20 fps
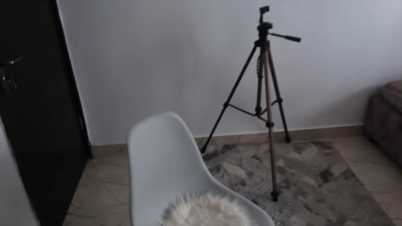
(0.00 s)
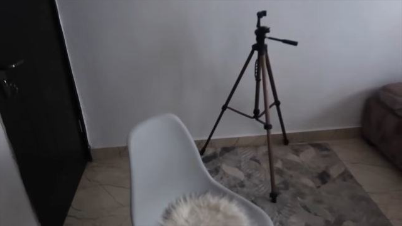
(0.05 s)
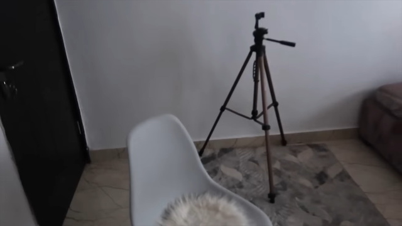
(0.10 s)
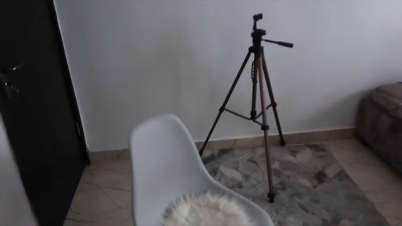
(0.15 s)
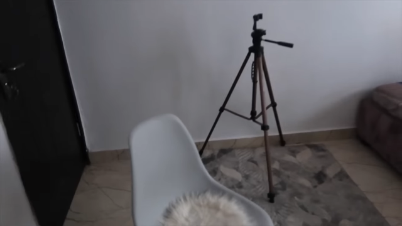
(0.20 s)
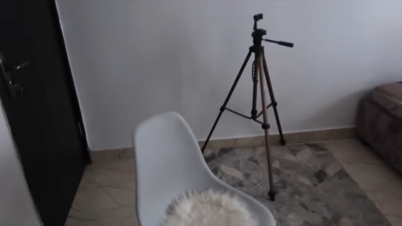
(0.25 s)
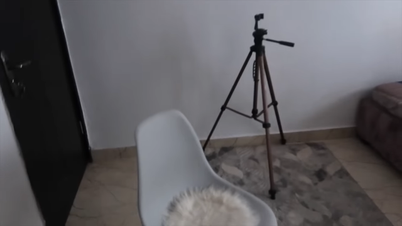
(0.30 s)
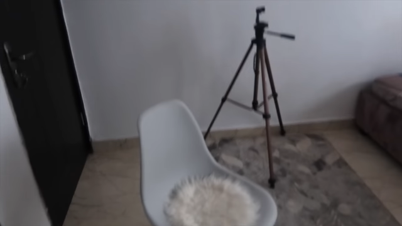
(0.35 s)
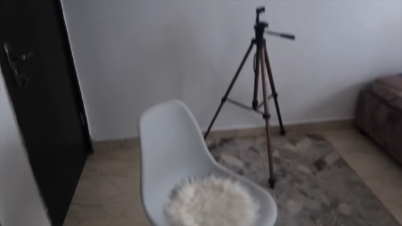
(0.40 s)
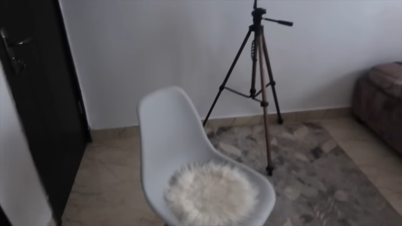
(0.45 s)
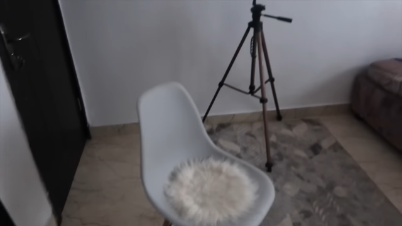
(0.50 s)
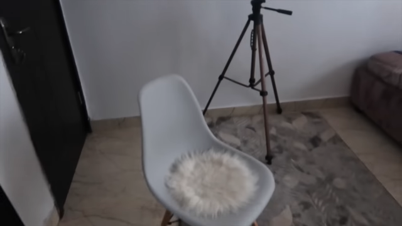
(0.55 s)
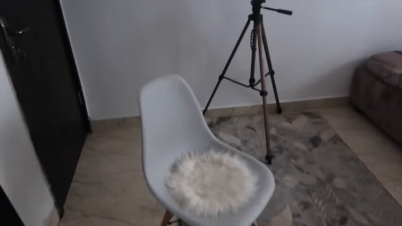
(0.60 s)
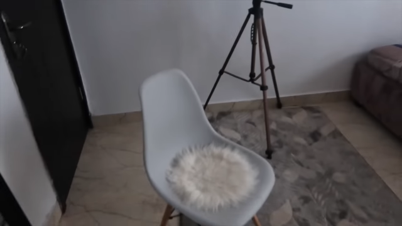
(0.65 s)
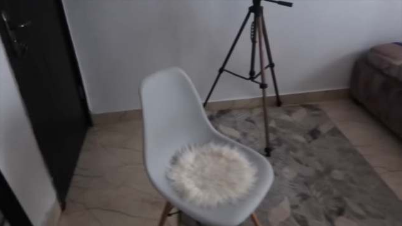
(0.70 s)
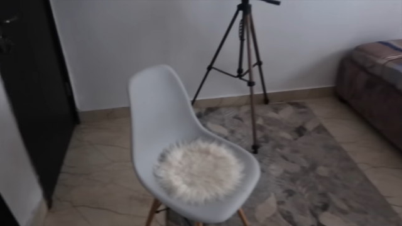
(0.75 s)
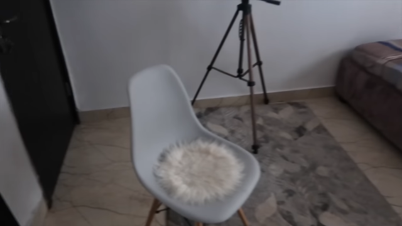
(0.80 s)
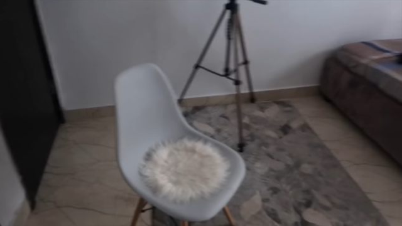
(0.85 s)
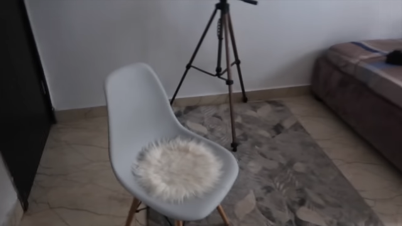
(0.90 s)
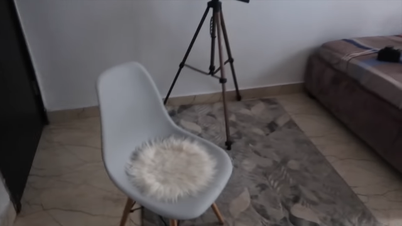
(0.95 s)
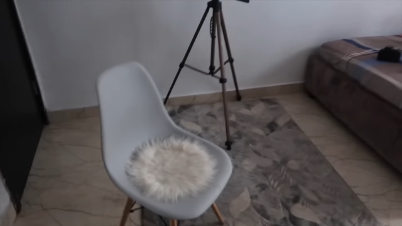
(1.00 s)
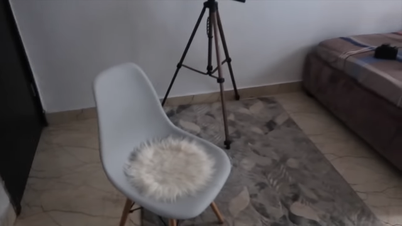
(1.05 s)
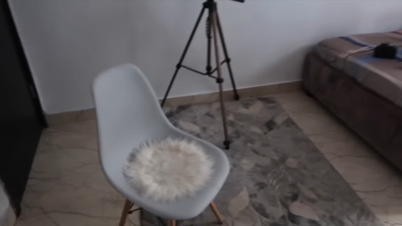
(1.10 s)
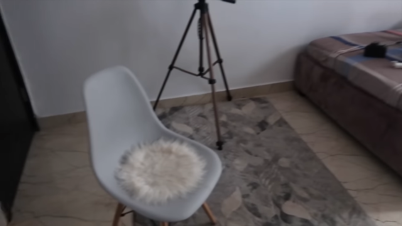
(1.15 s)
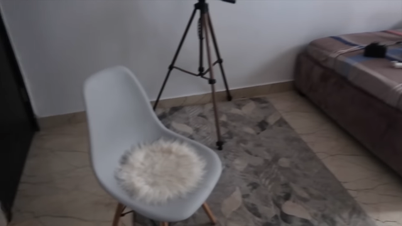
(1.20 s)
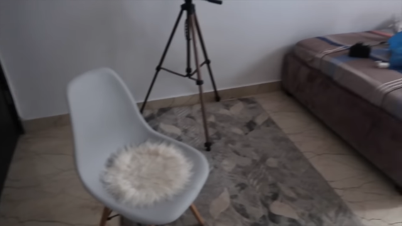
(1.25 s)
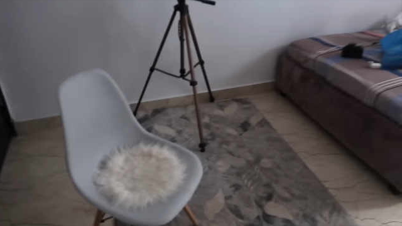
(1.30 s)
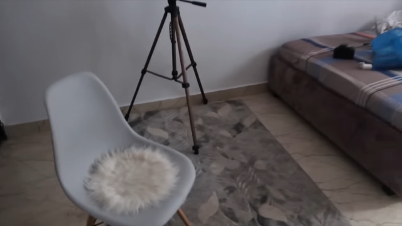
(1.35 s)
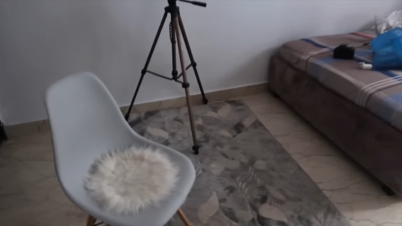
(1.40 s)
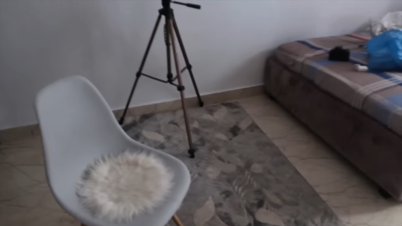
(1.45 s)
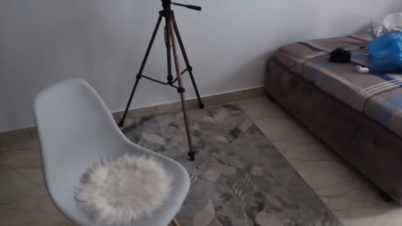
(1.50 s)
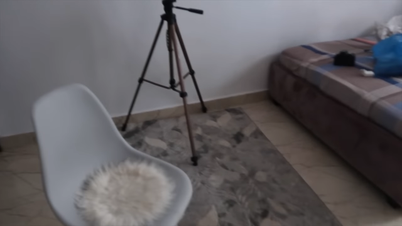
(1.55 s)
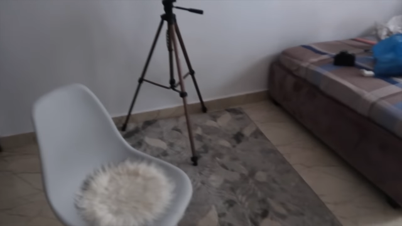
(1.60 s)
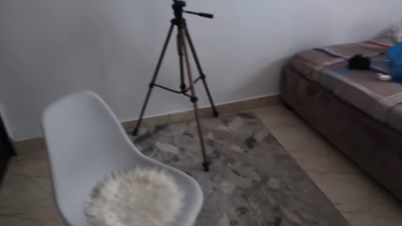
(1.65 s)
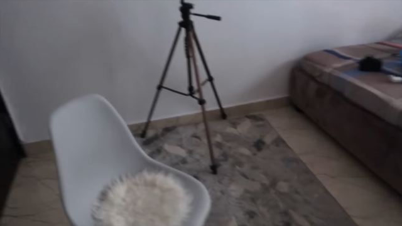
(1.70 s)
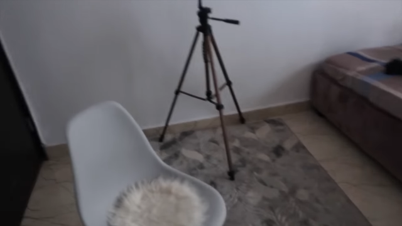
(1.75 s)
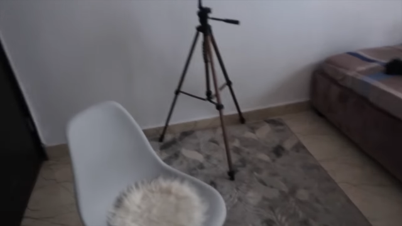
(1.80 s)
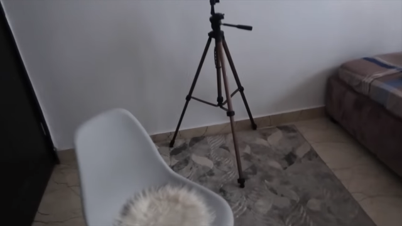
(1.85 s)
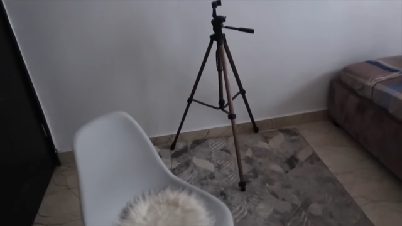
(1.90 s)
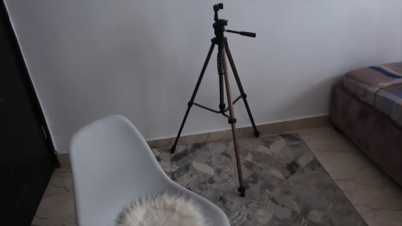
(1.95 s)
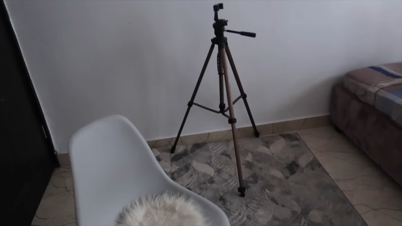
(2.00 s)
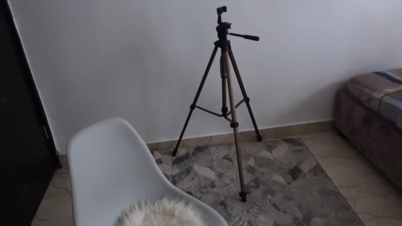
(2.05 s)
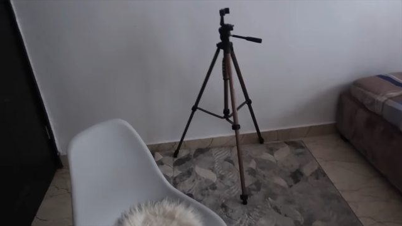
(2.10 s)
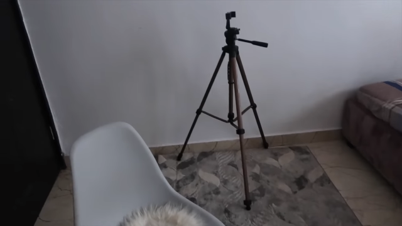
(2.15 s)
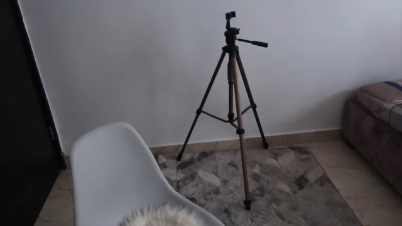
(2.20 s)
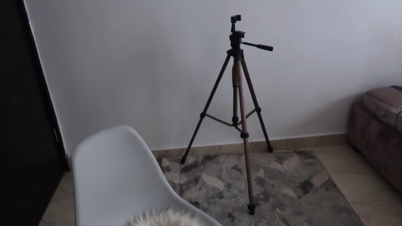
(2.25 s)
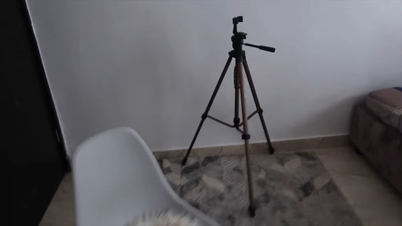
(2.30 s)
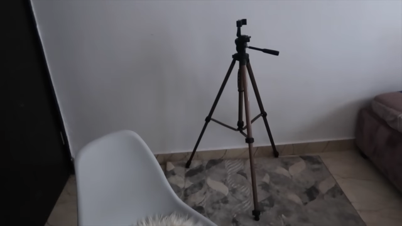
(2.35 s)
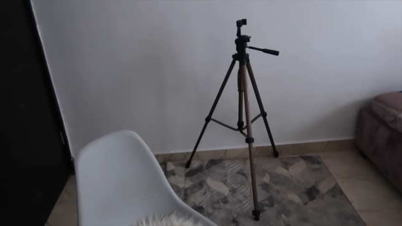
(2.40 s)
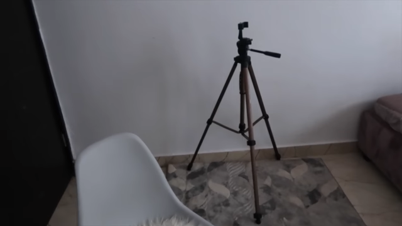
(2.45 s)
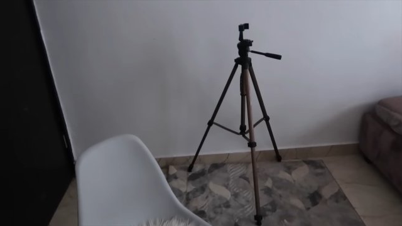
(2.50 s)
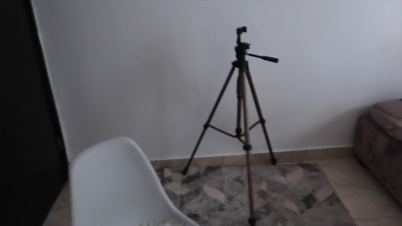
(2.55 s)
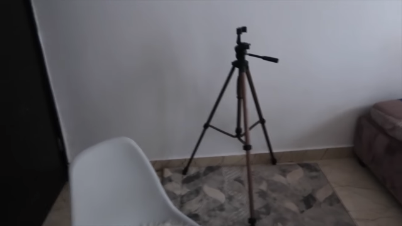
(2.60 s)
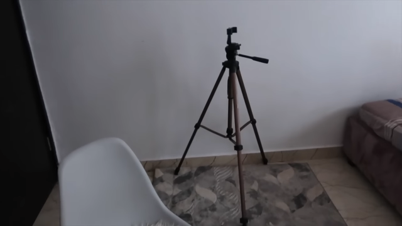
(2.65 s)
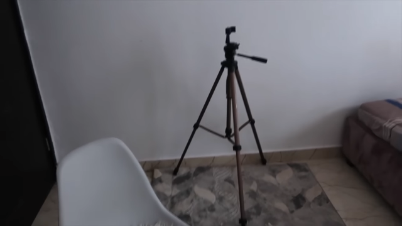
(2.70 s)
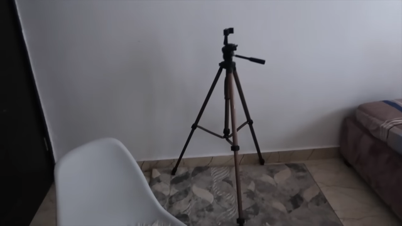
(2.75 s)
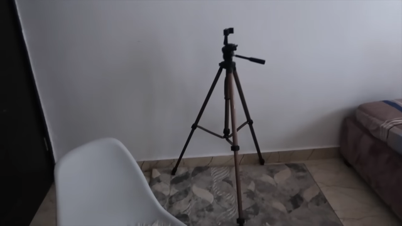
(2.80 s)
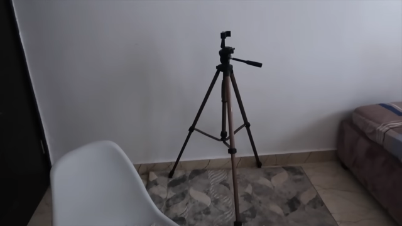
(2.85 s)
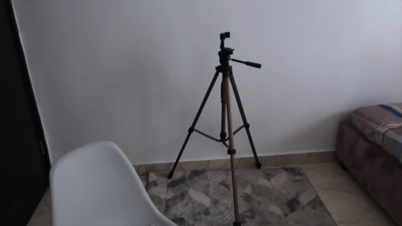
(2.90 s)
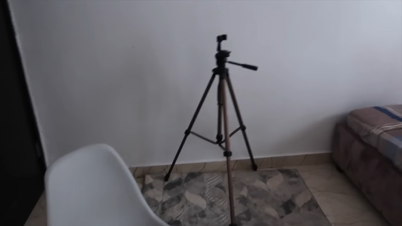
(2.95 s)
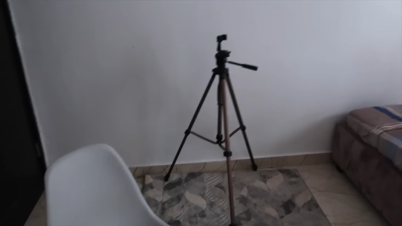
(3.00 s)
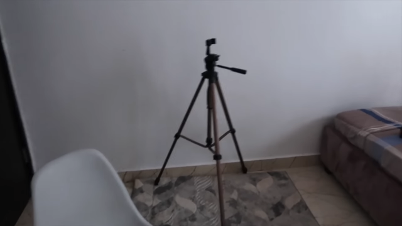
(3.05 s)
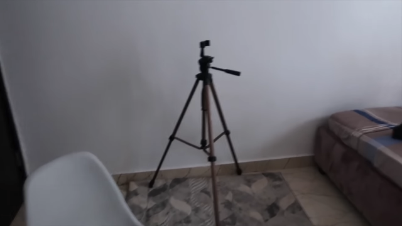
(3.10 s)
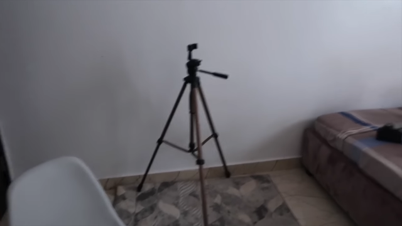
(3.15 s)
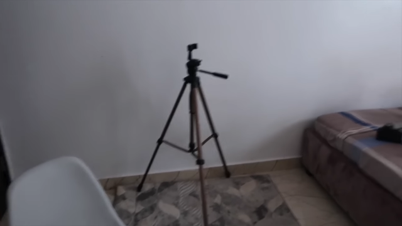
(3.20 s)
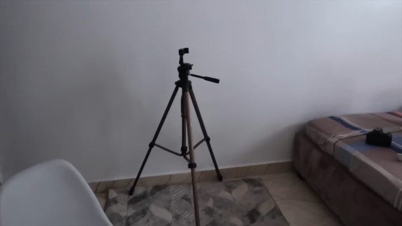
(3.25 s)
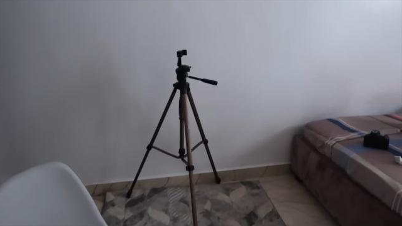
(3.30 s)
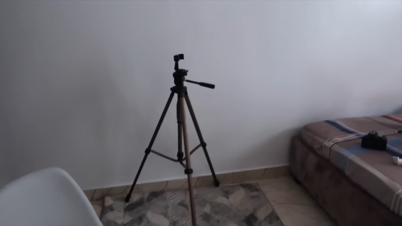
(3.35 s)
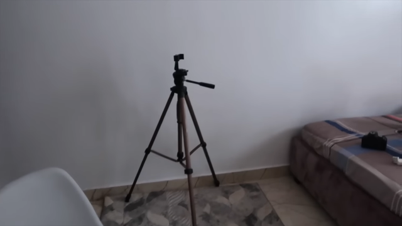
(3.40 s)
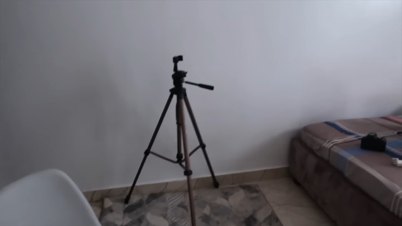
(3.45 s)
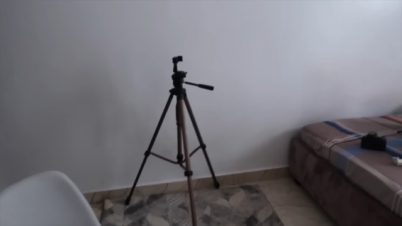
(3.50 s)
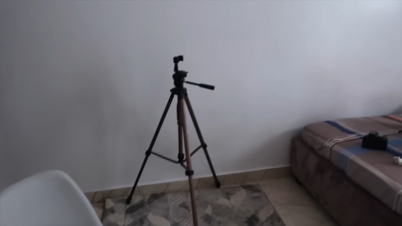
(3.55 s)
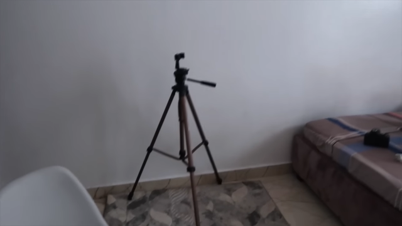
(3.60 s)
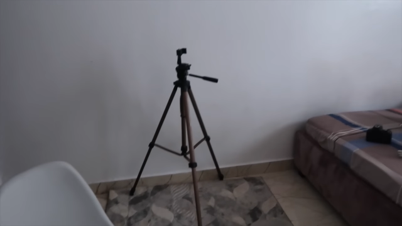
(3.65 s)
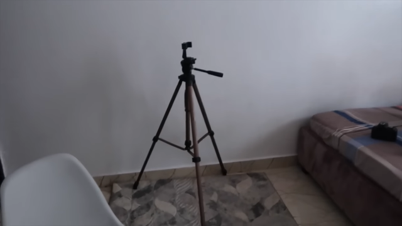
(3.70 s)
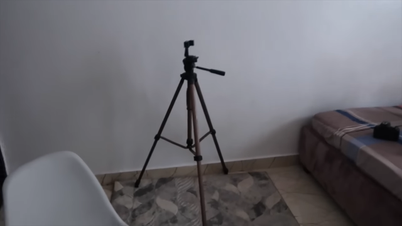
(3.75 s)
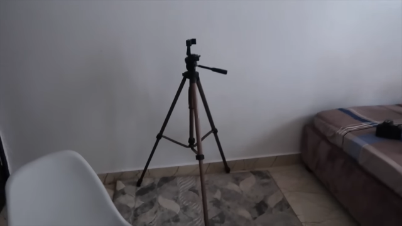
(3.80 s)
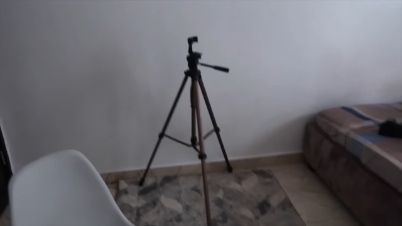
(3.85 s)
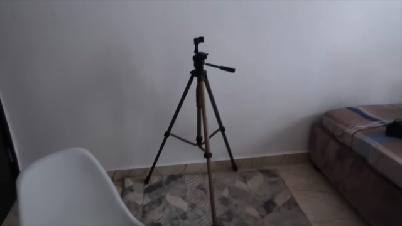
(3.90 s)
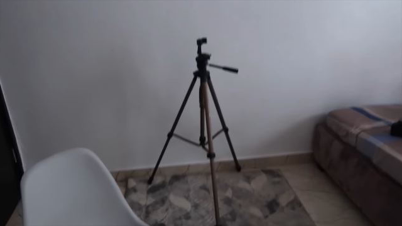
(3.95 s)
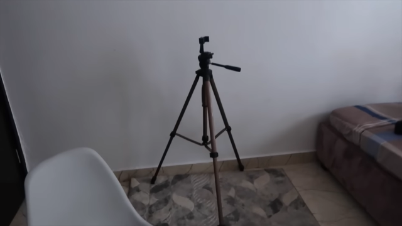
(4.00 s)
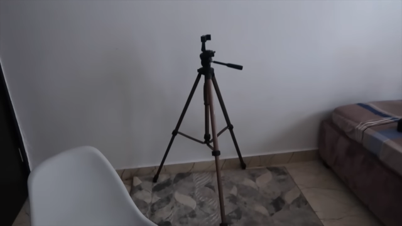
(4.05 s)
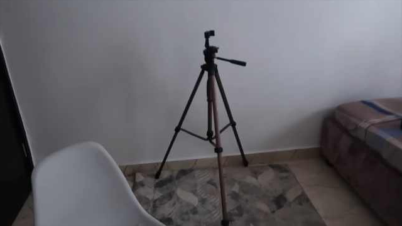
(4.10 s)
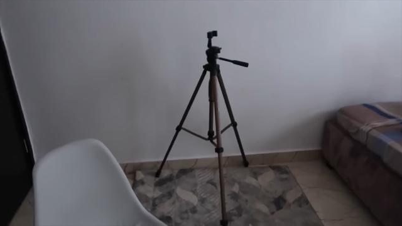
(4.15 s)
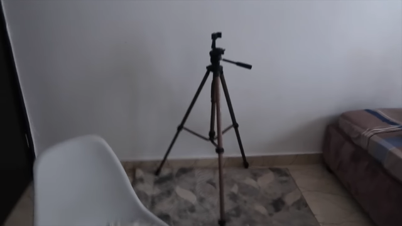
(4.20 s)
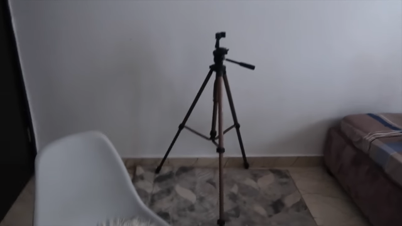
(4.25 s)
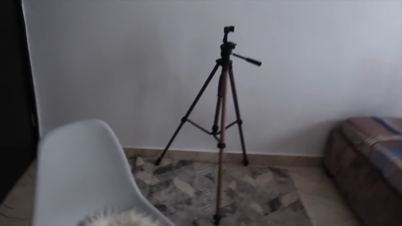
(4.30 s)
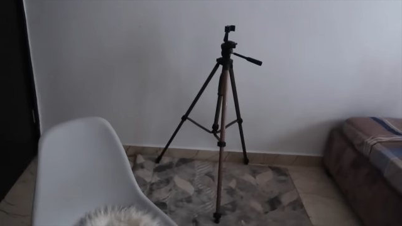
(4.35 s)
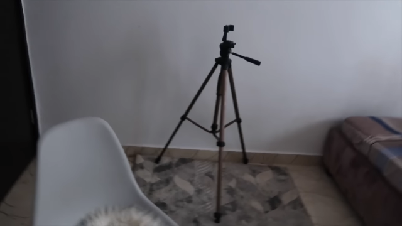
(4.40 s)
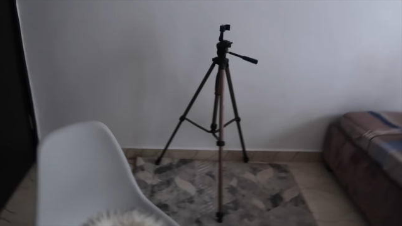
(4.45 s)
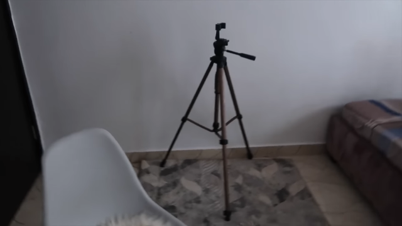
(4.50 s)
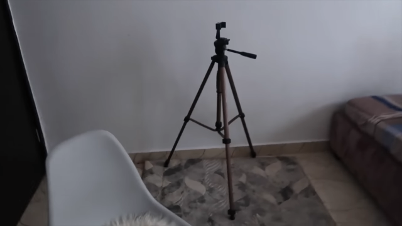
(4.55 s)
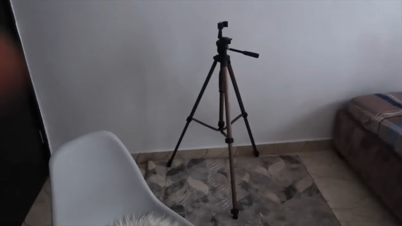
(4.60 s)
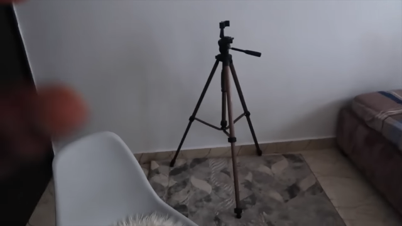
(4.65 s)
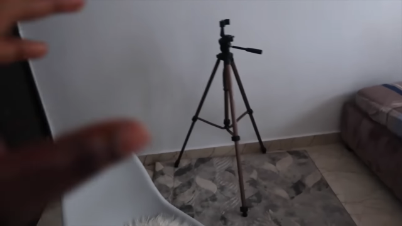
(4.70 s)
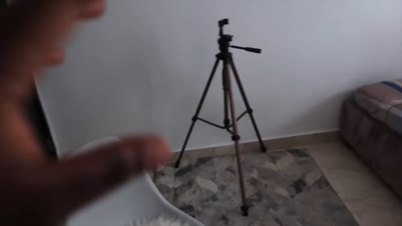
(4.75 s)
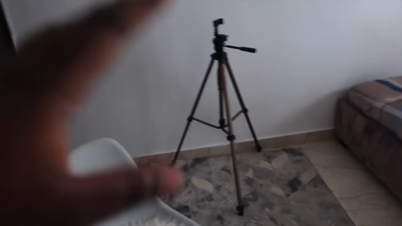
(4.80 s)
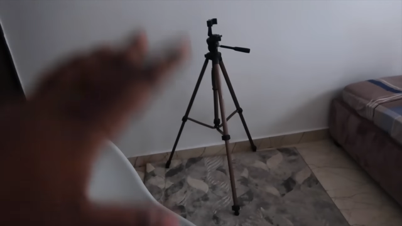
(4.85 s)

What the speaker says: Nobody's mouth can be seen.